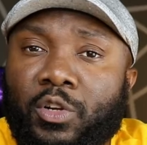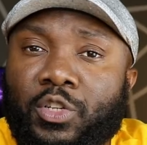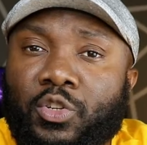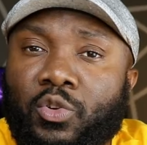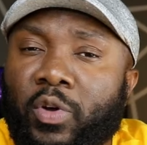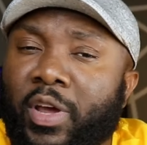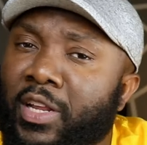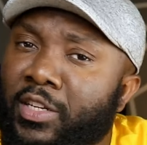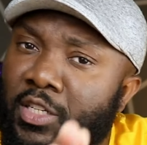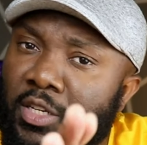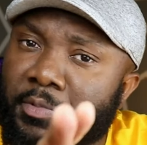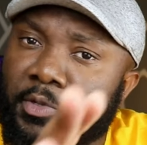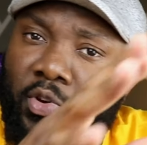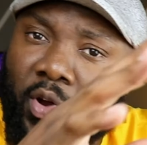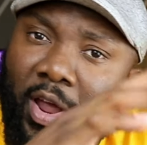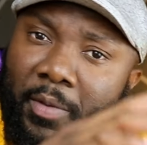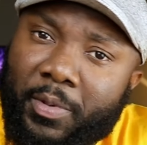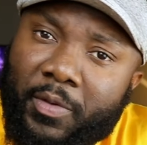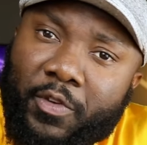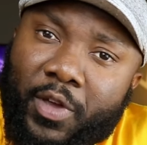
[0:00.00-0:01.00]
also and
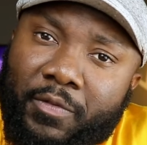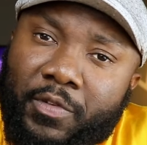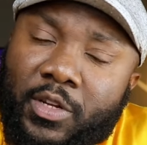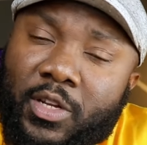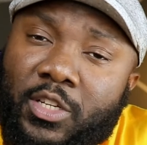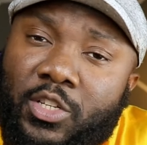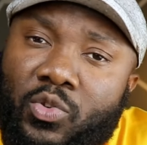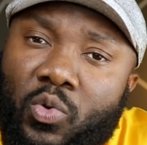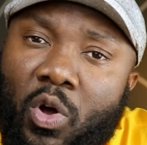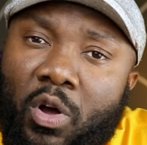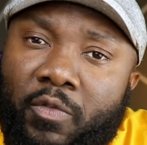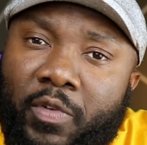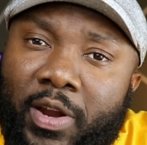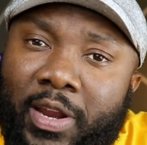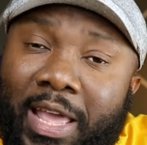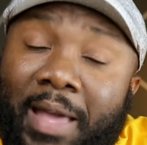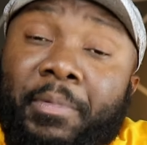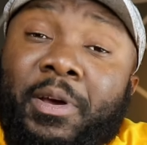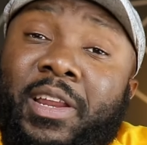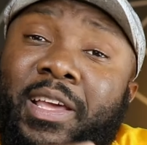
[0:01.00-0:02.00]
subscribe if you haven't done so
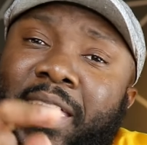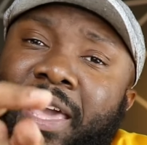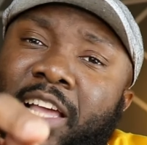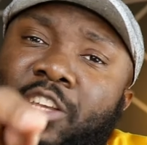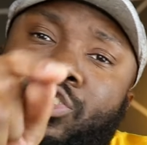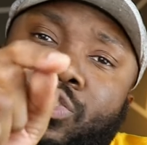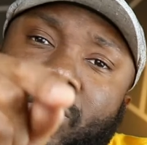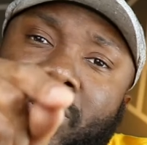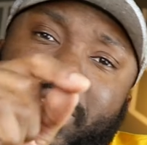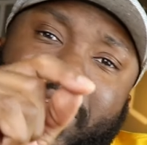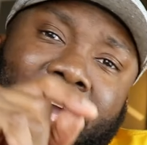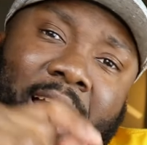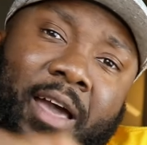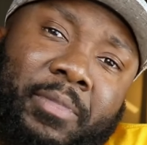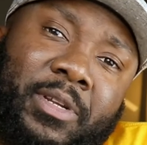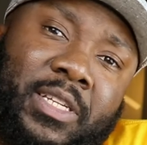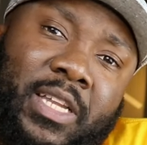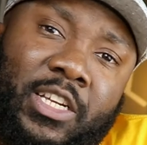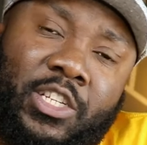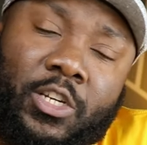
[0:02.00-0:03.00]
already. I'm going to catch you in the
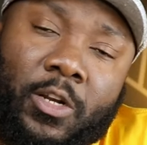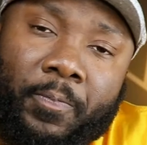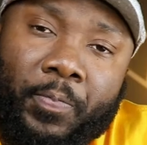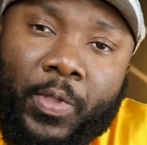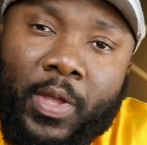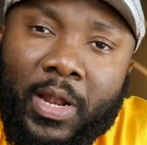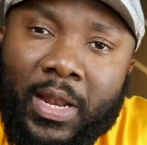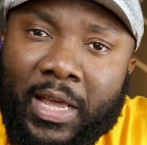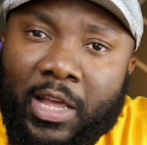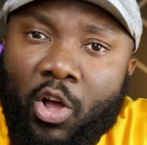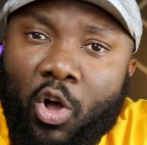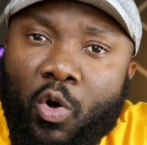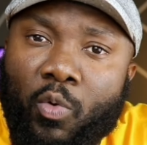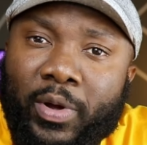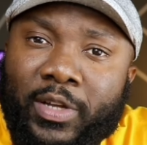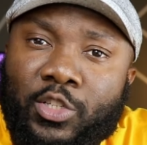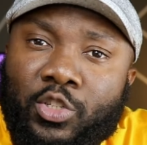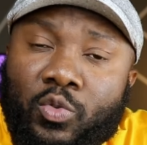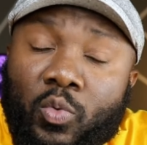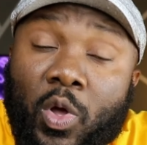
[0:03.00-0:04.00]
comment section like I
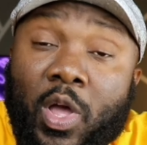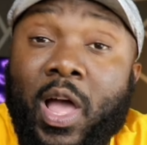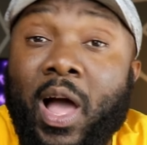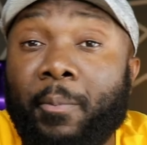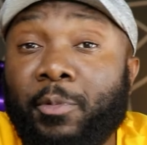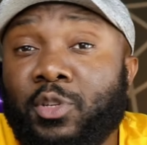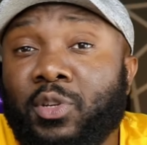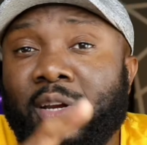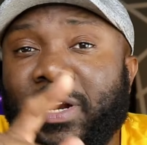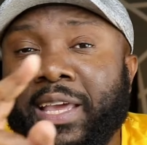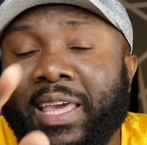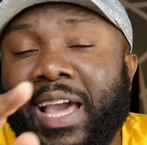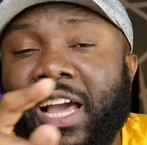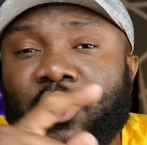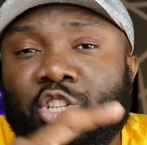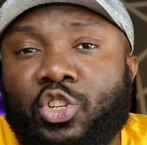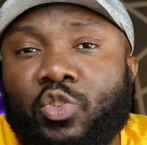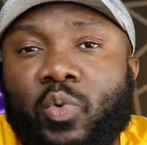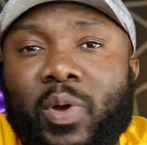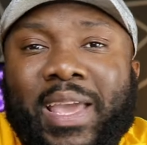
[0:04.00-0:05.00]
always do. I'm also going to
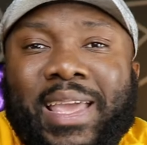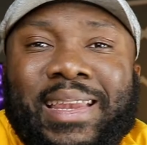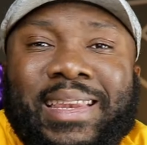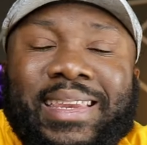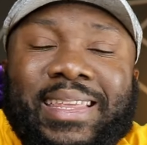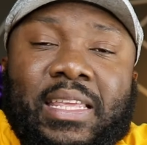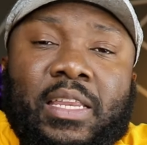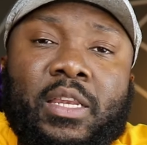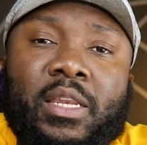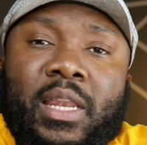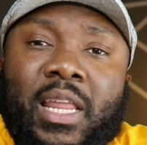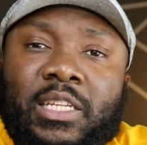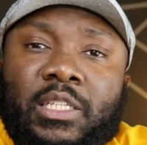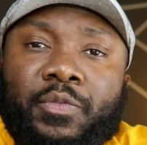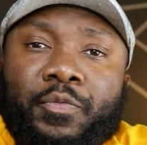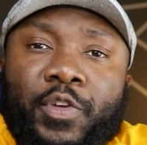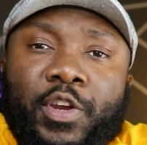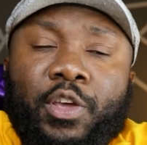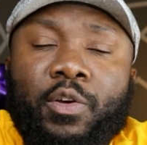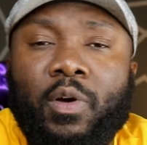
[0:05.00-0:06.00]
catch you in the next
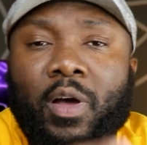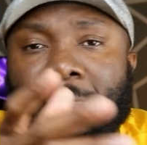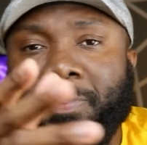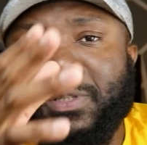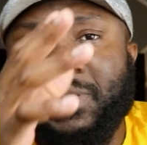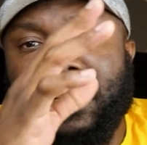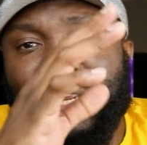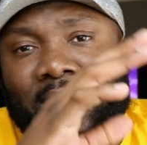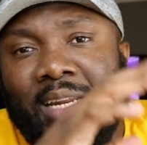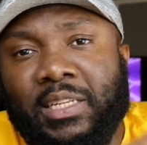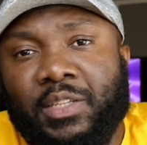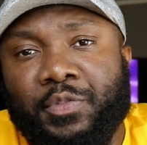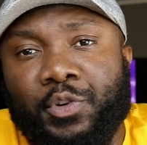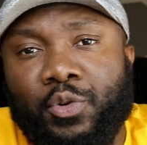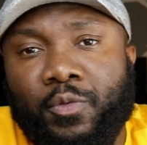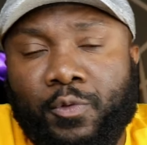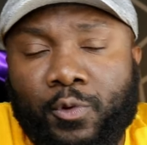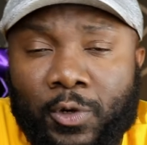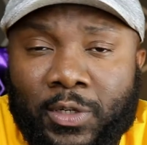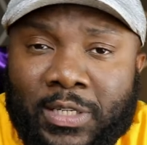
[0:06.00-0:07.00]
video. Up until that next
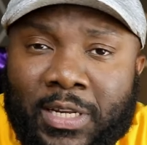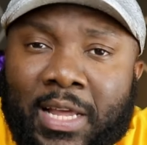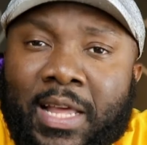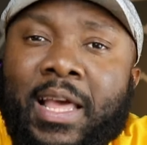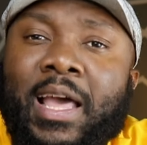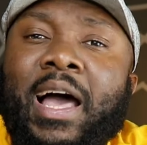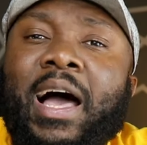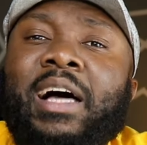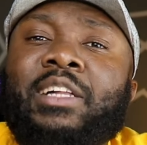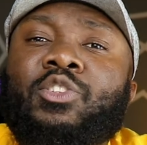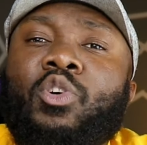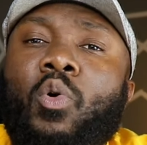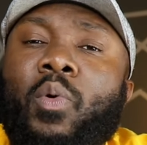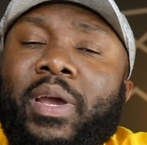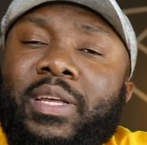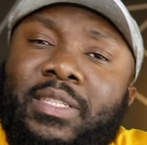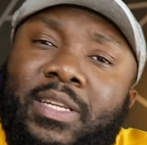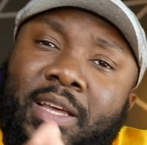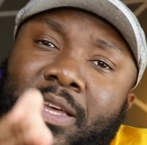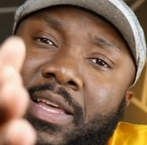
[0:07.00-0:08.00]
video, of course, as
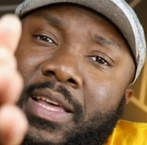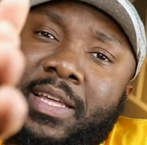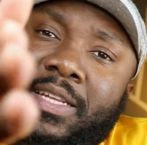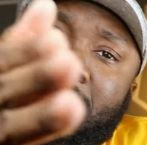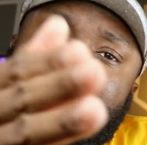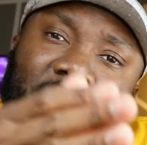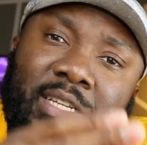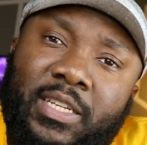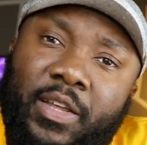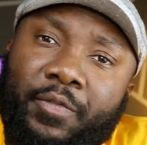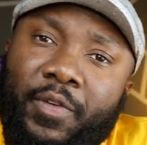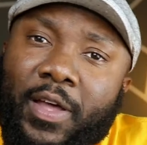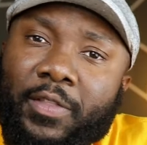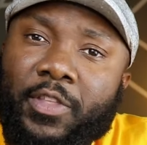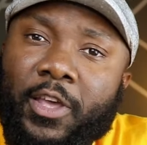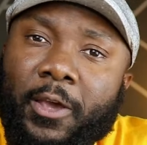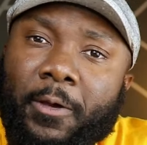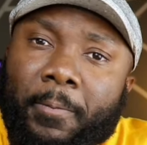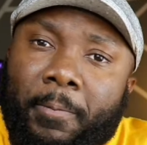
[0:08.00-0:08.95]
always, stay safe out there.